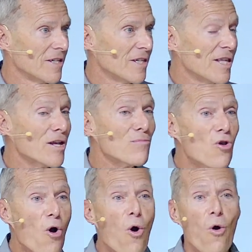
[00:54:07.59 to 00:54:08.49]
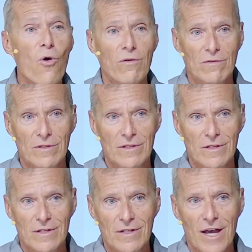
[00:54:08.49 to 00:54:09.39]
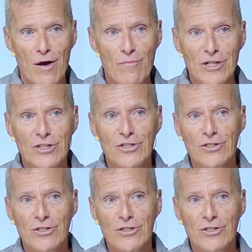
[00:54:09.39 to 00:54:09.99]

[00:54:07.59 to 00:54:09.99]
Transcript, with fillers: let them know how much